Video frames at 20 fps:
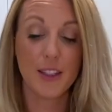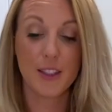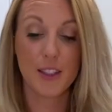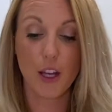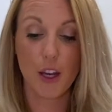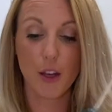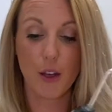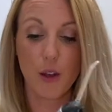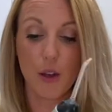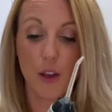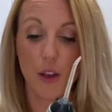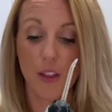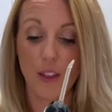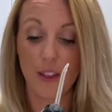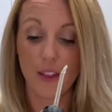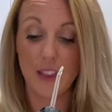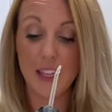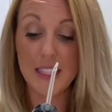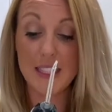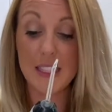So
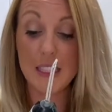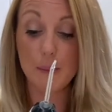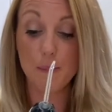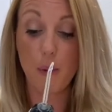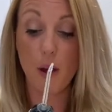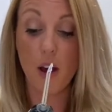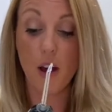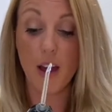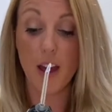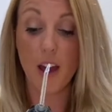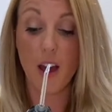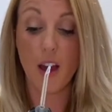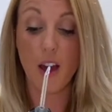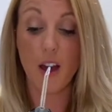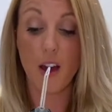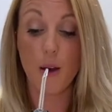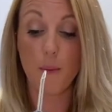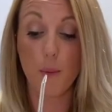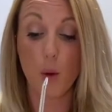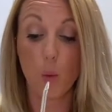this is by
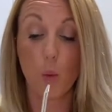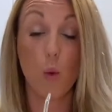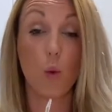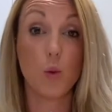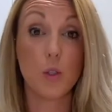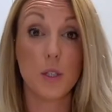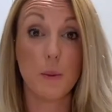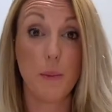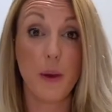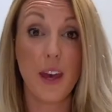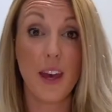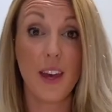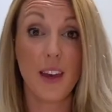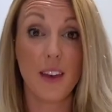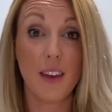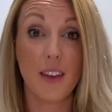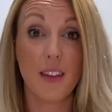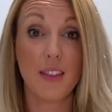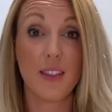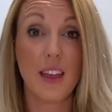Waterpik.
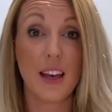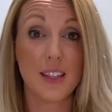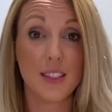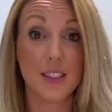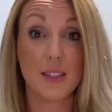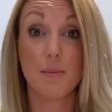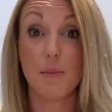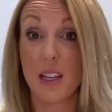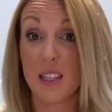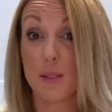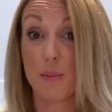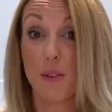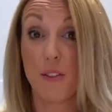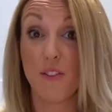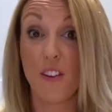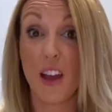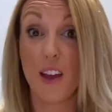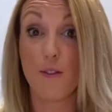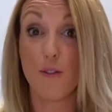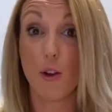That's my
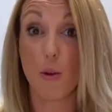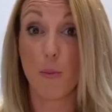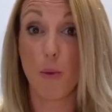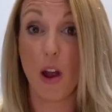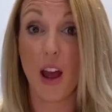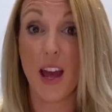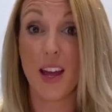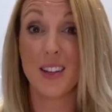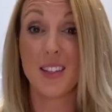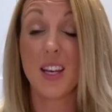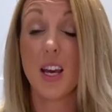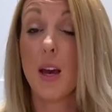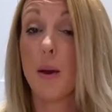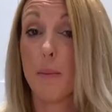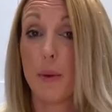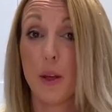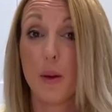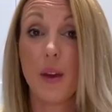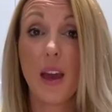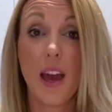favourite brand,
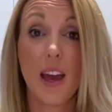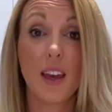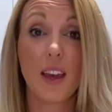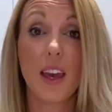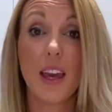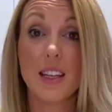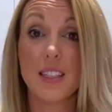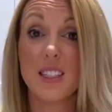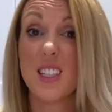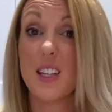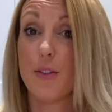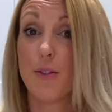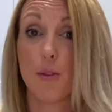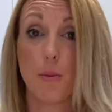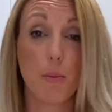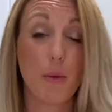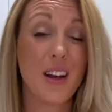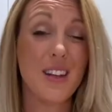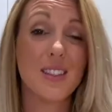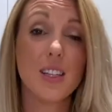but you can get different
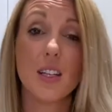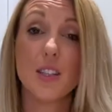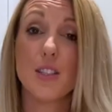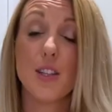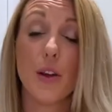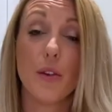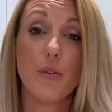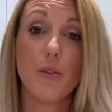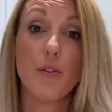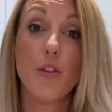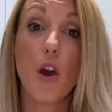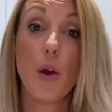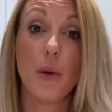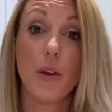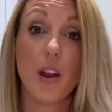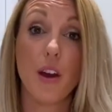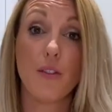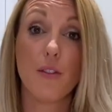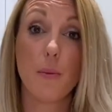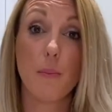brands. I don't know
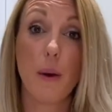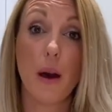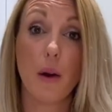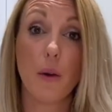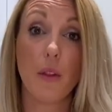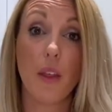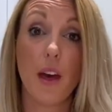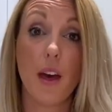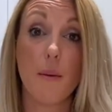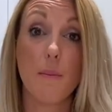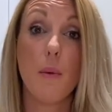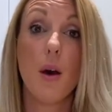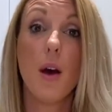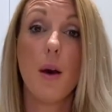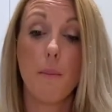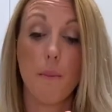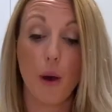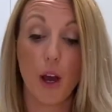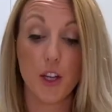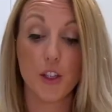enough about them,
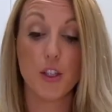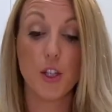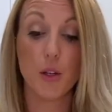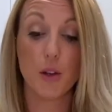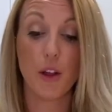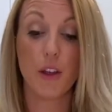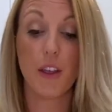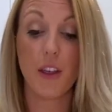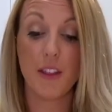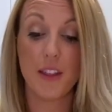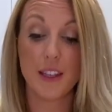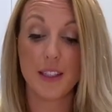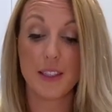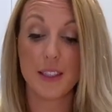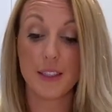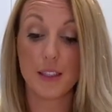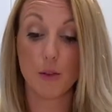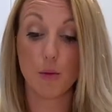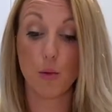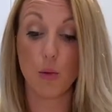but I do know that this
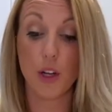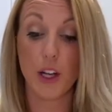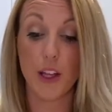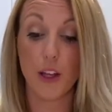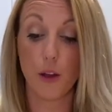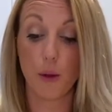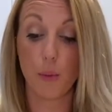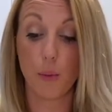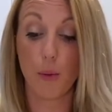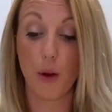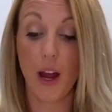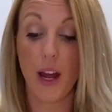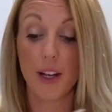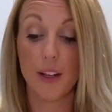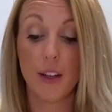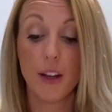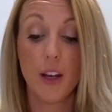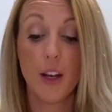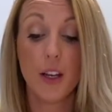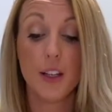is a really good brand.
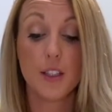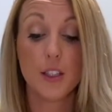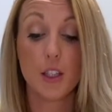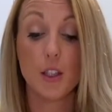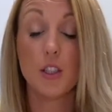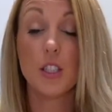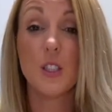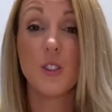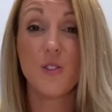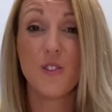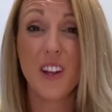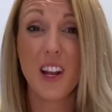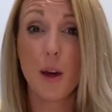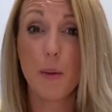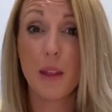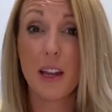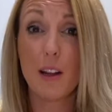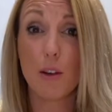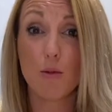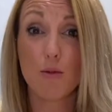So you just fill up
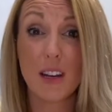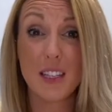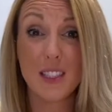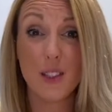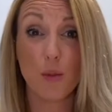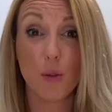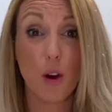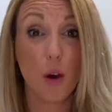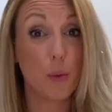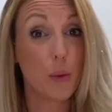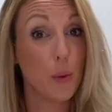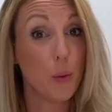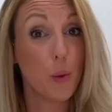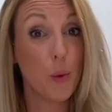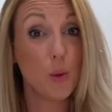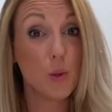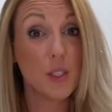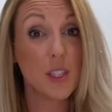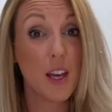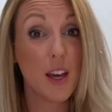the little reservoir with
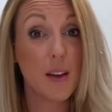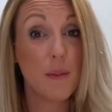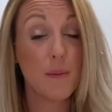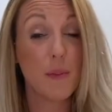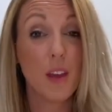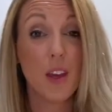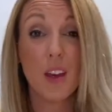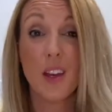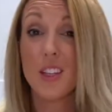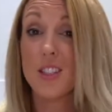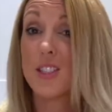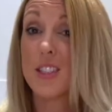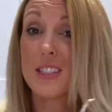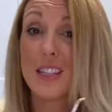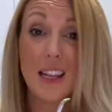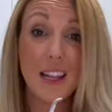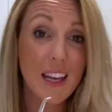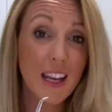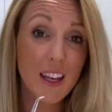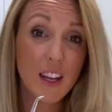water, just
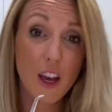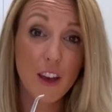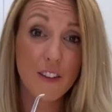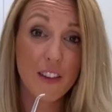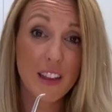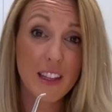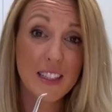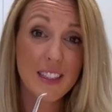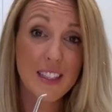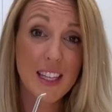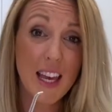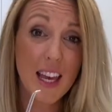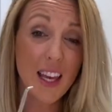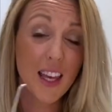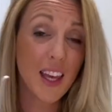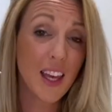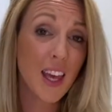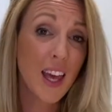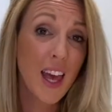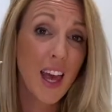lean over the
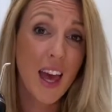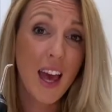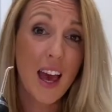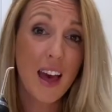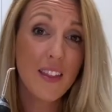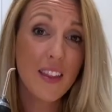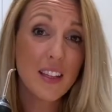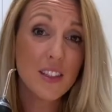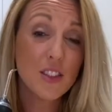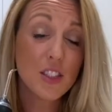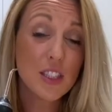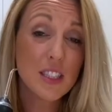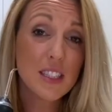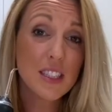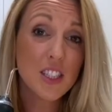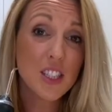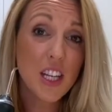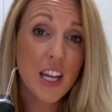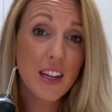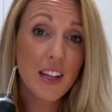sink, and then
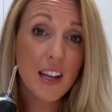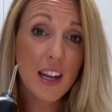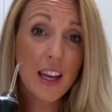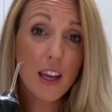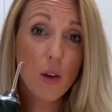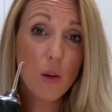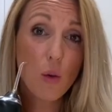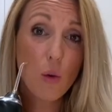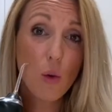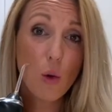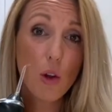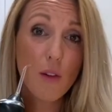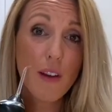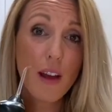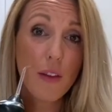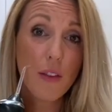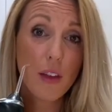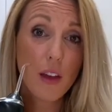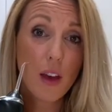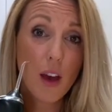just gently all
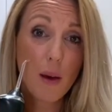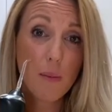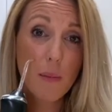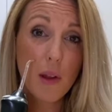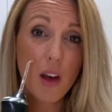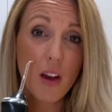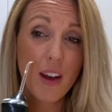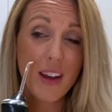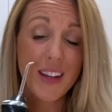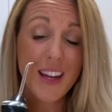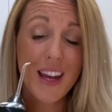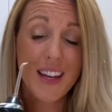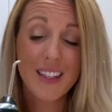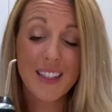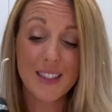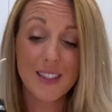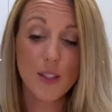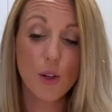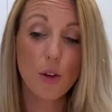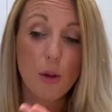around the gum line, and
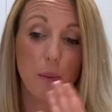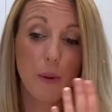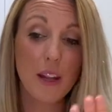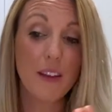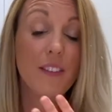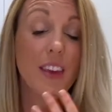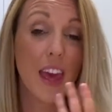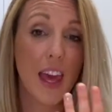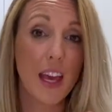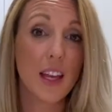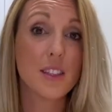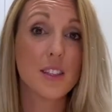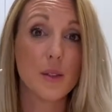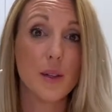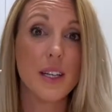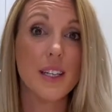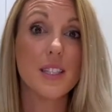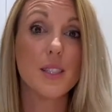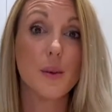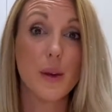it's got a bit of kick to
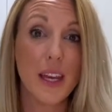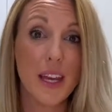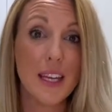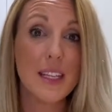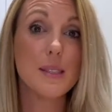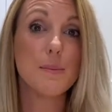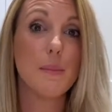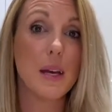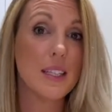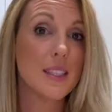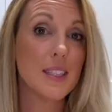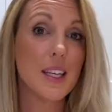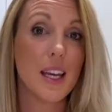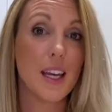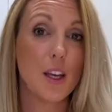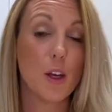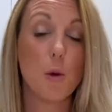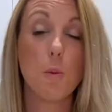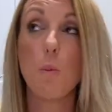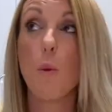it, so it is messy.
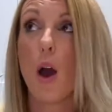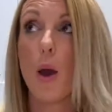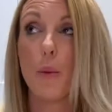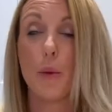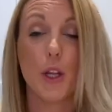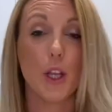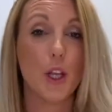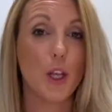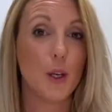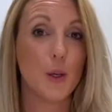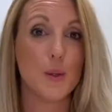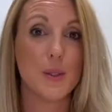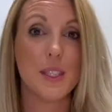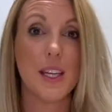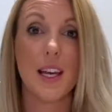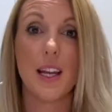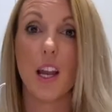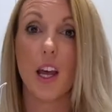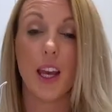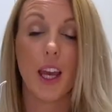You might want to use
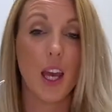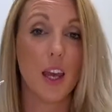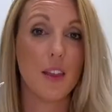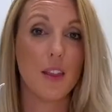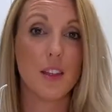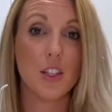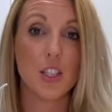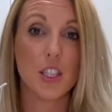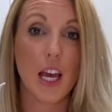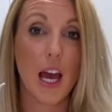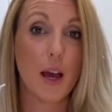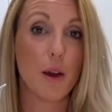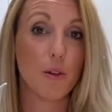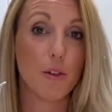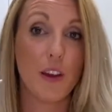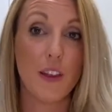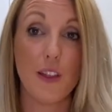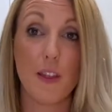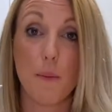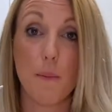it like in the shower,
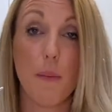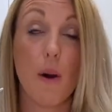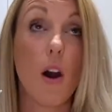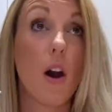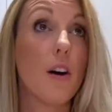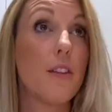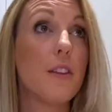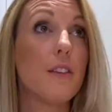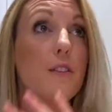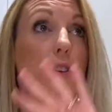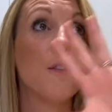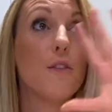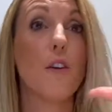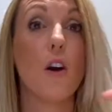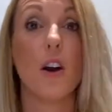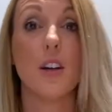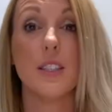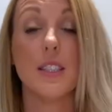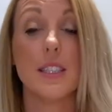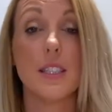in the bath, if you
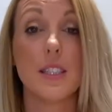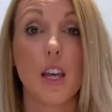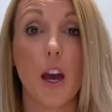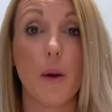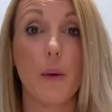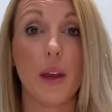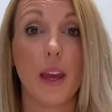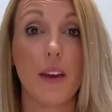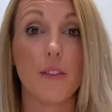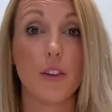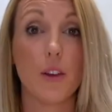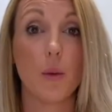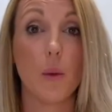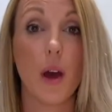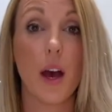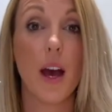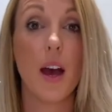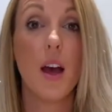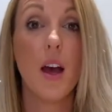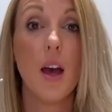find it's going
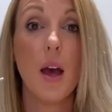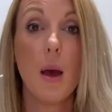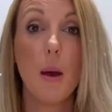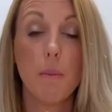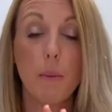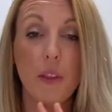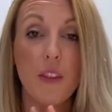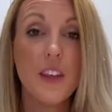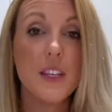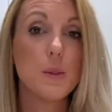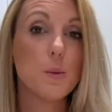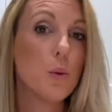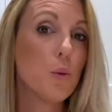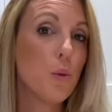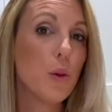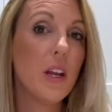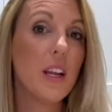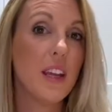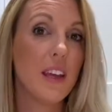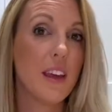everywhere. But this will
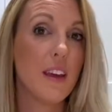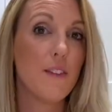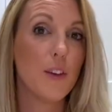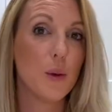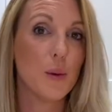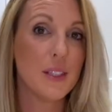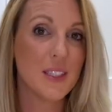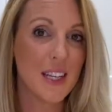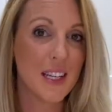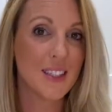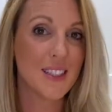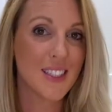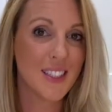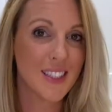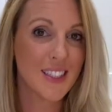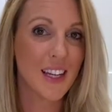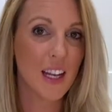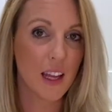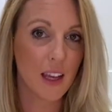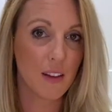really give you a dentist
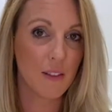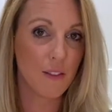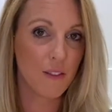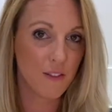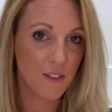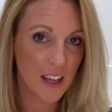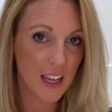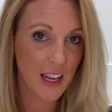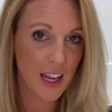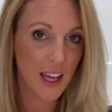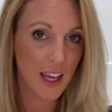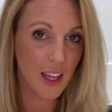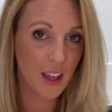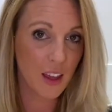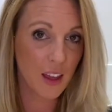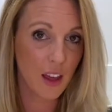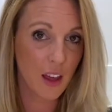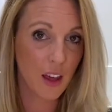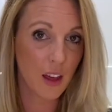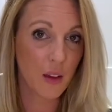clean feeling,
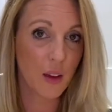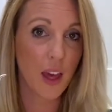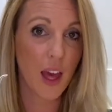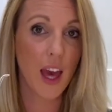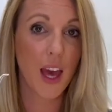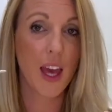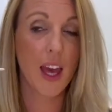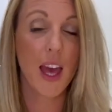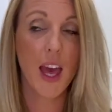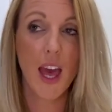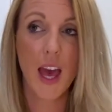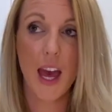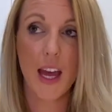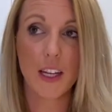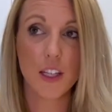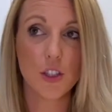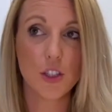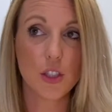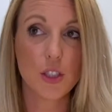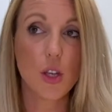okay? And
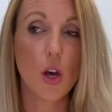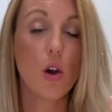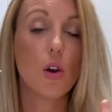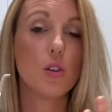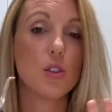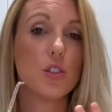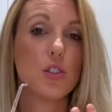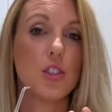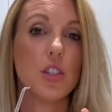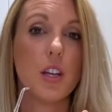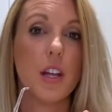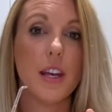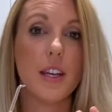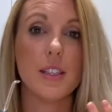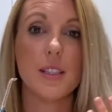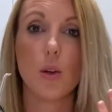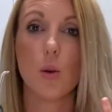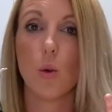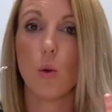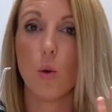it just oxygenates
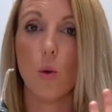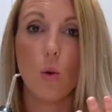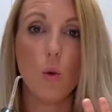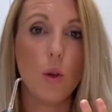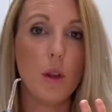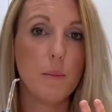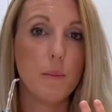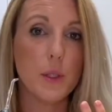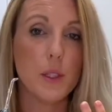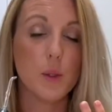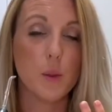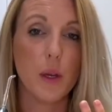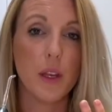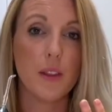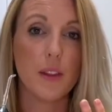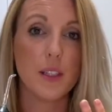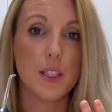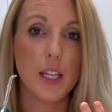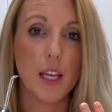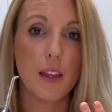all in between
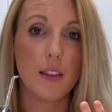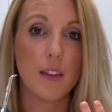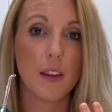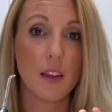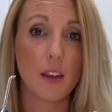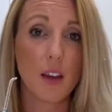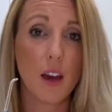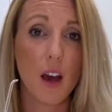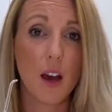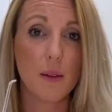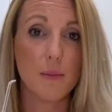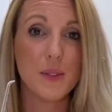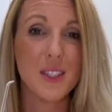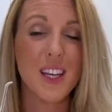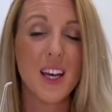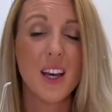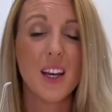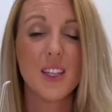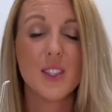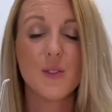the teeth and gums.
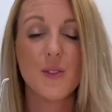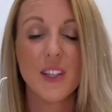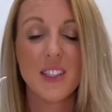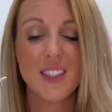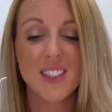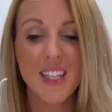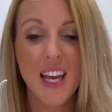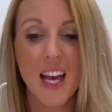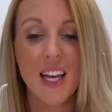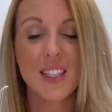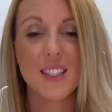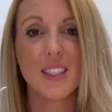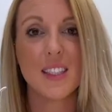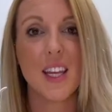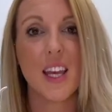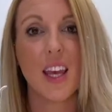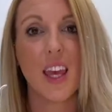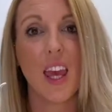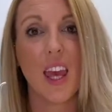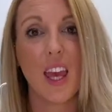It's
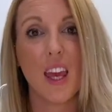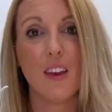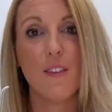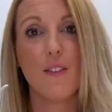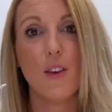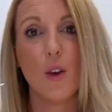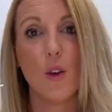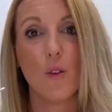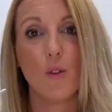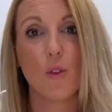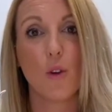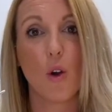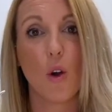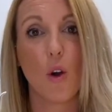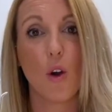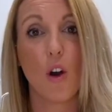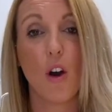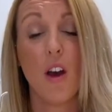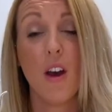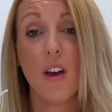fantastic if you've
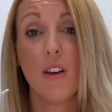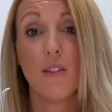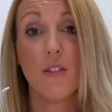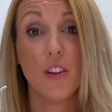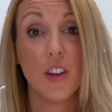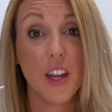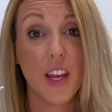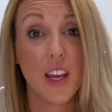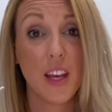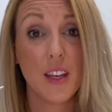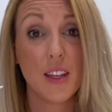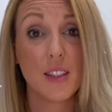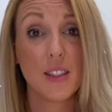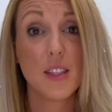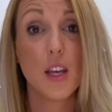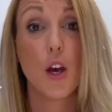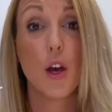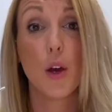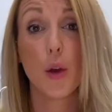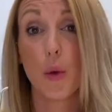got veneers,
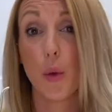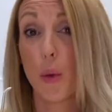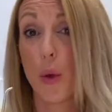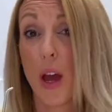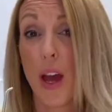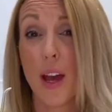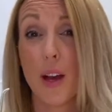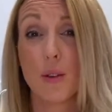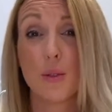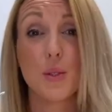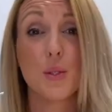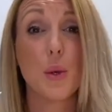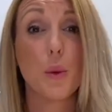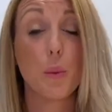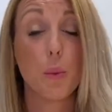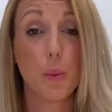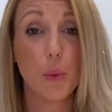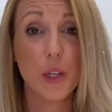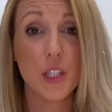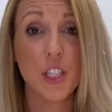crowns,
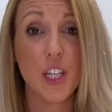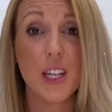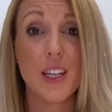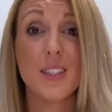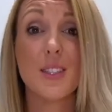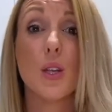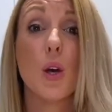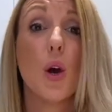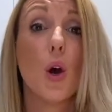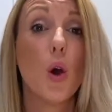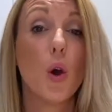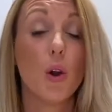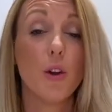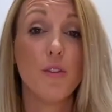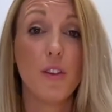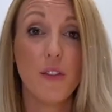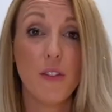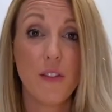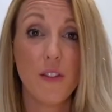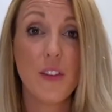bridges, or if
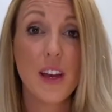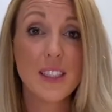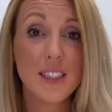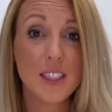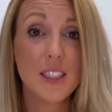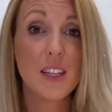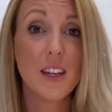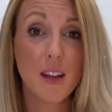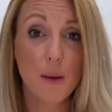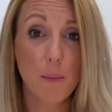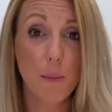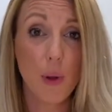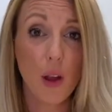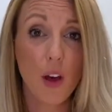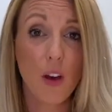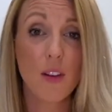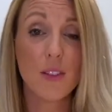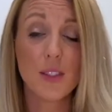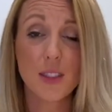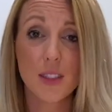you've invested in
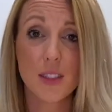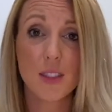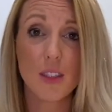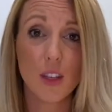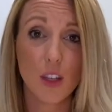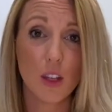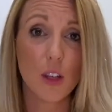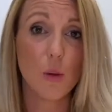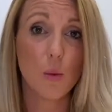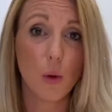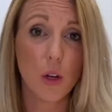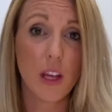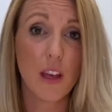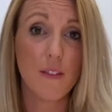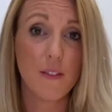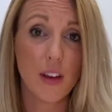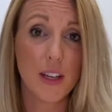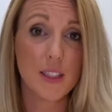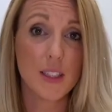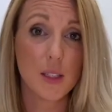implants, you want to
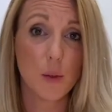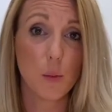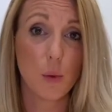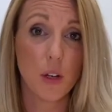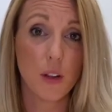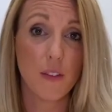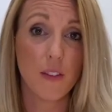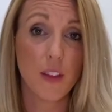invest in one of